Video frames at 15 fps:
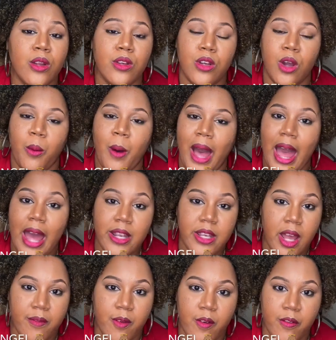No, I had
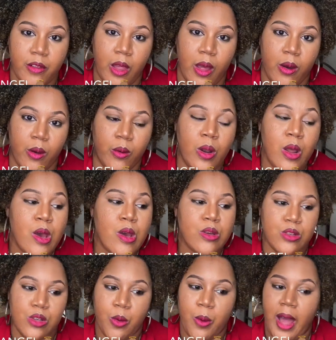never flown. No,